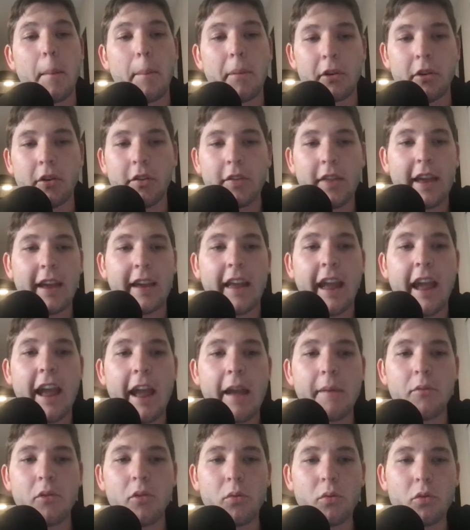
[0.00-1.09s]
But during that
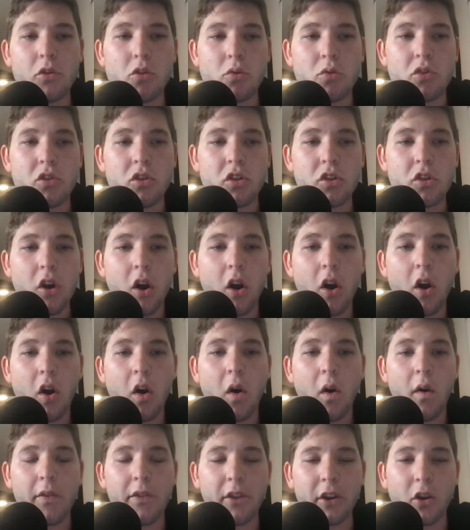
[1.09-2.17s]
game, you
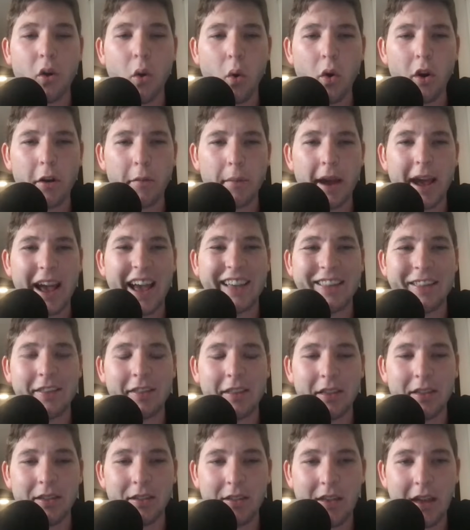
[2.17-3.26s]
saw the cornerbacks
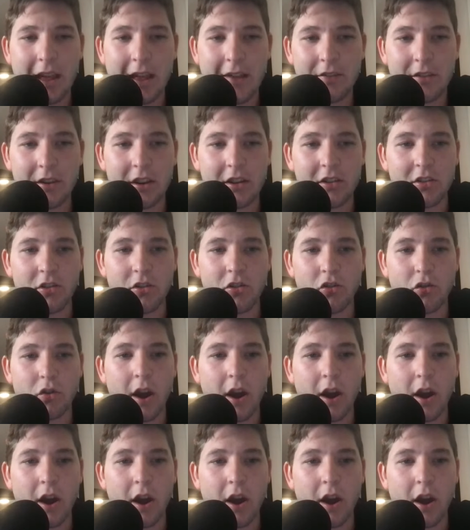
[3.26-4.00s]
and the safeties